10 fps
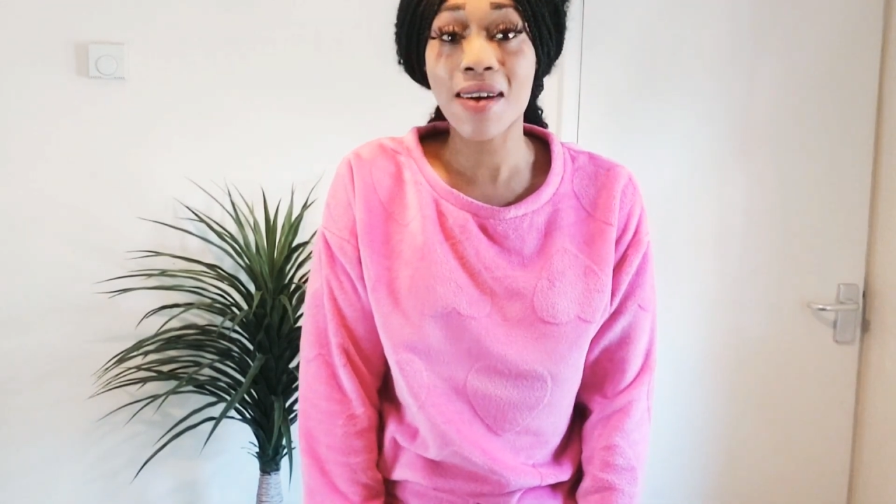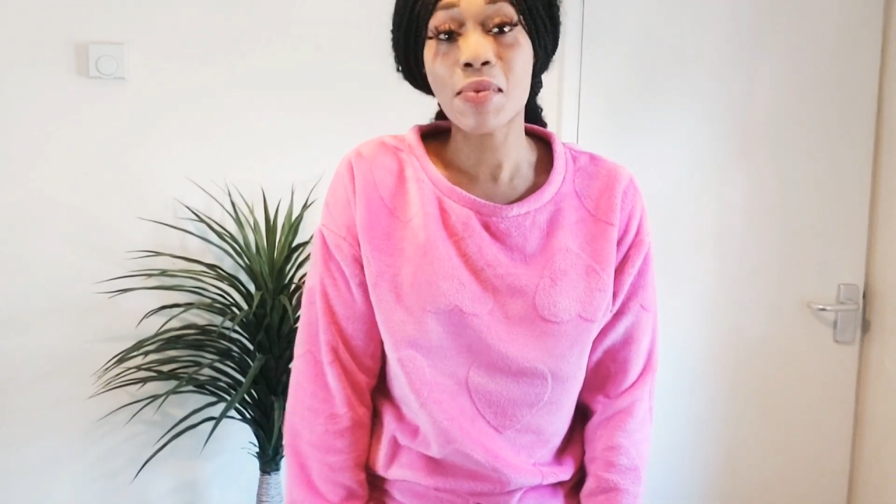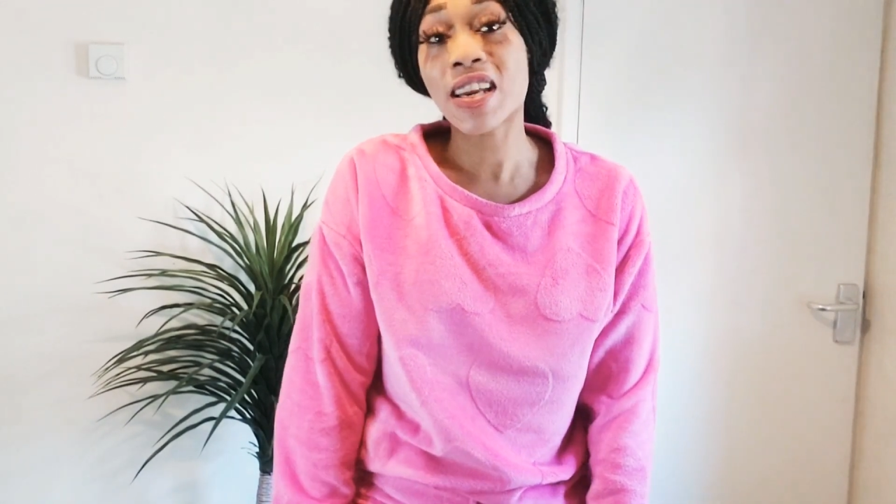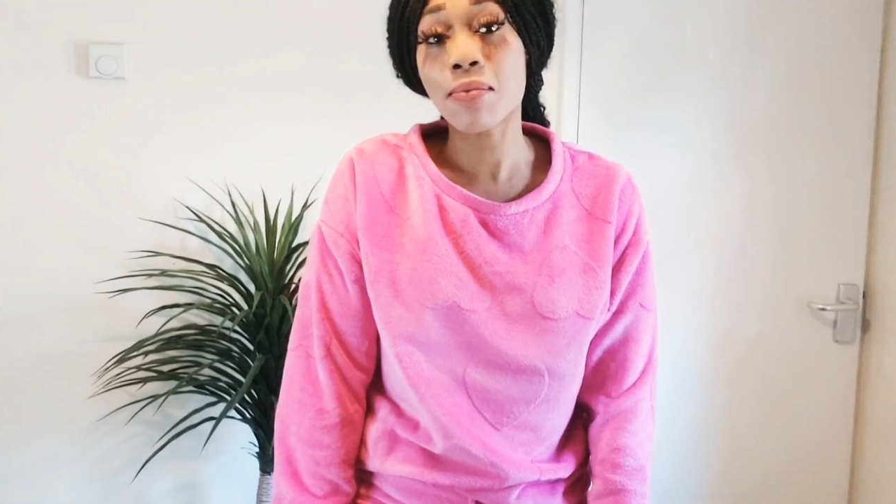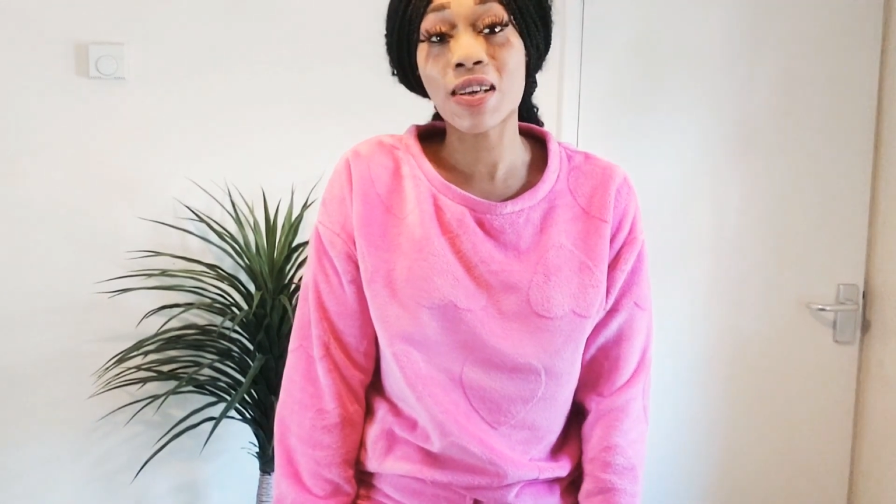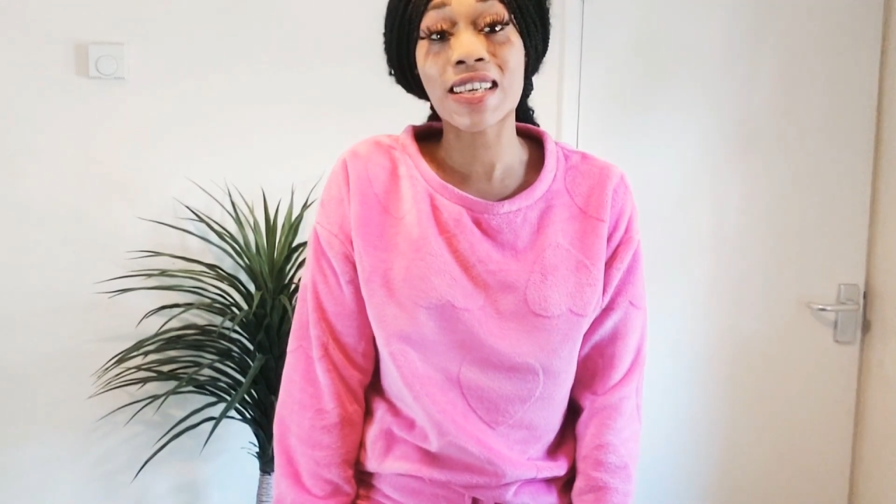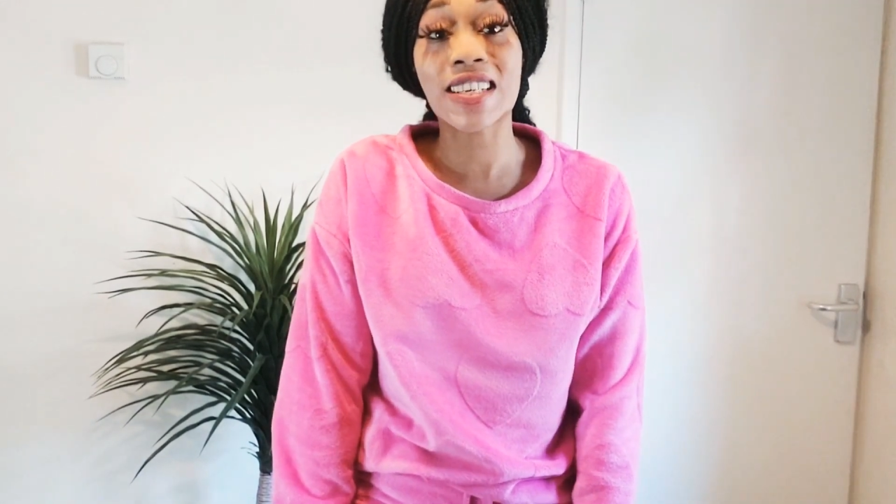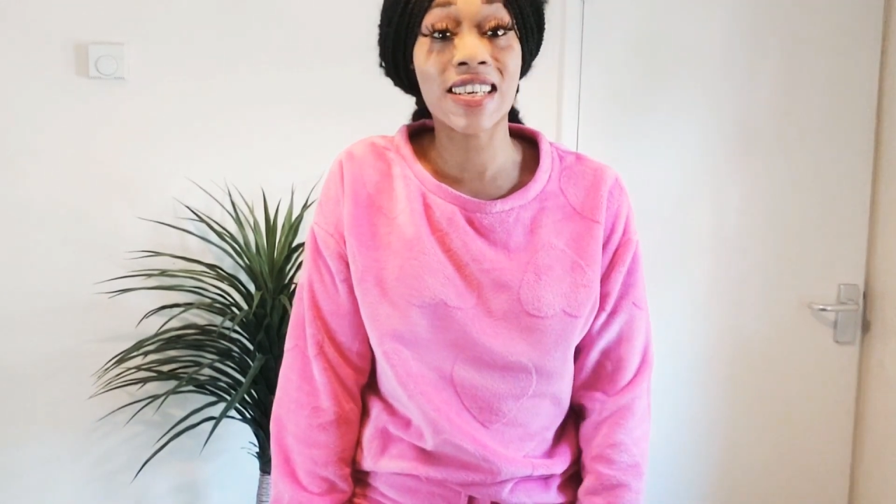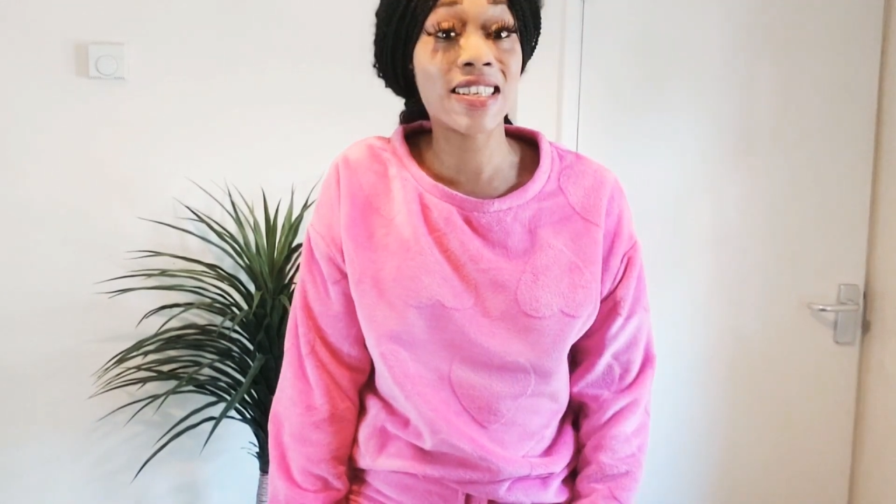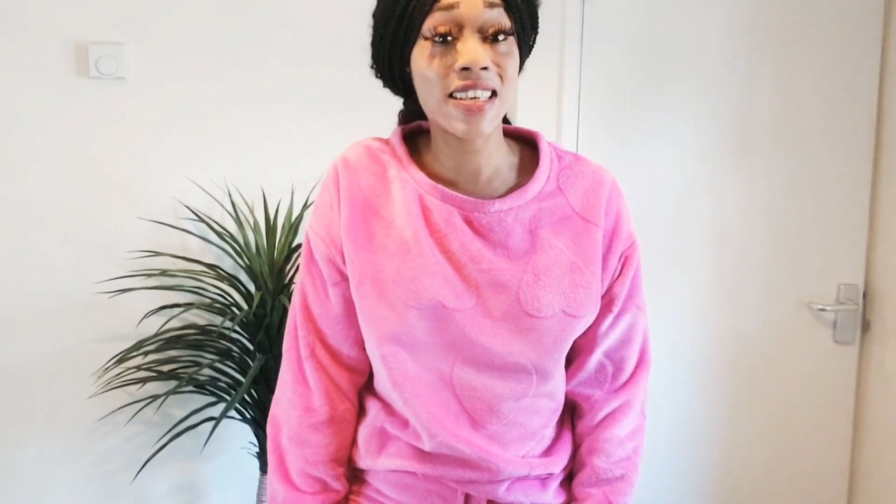my name is
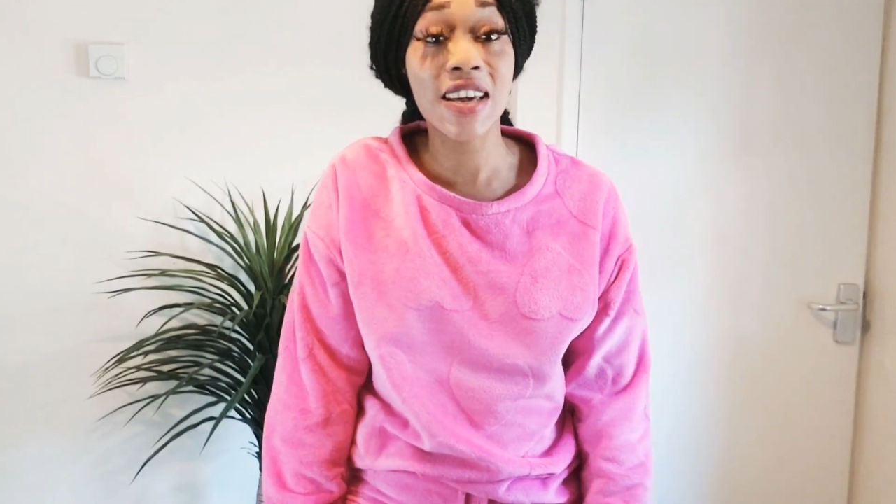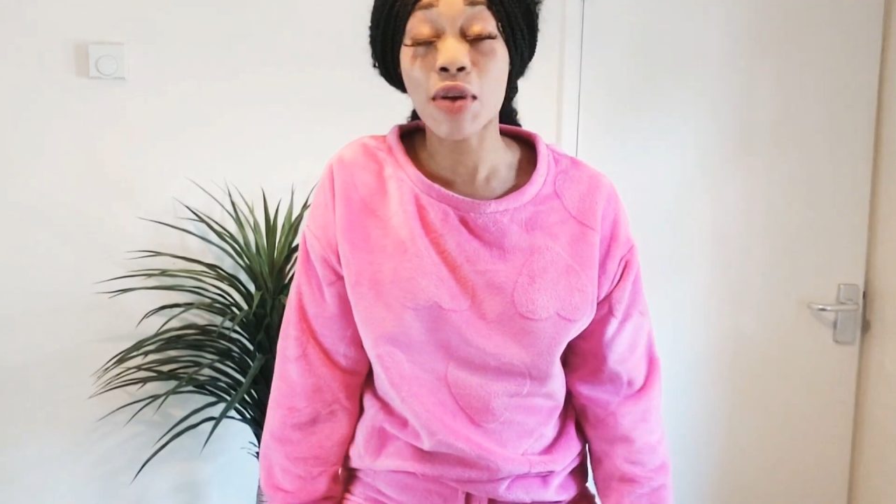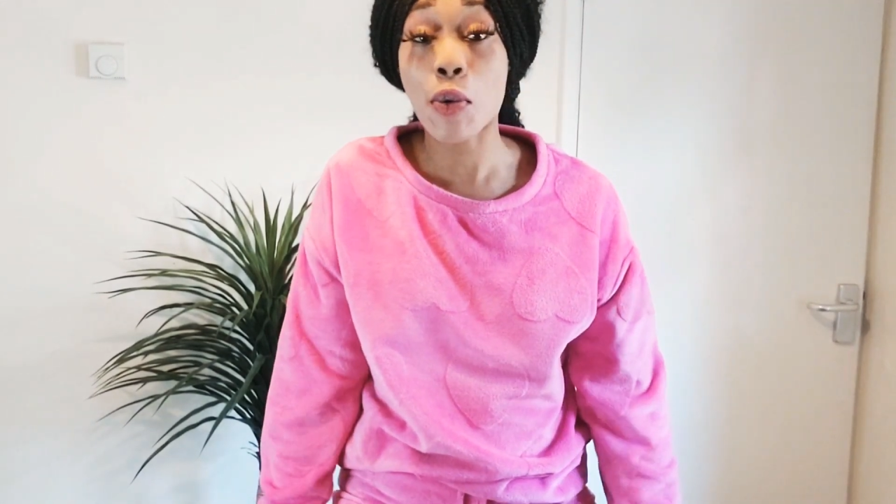Ashanty and you're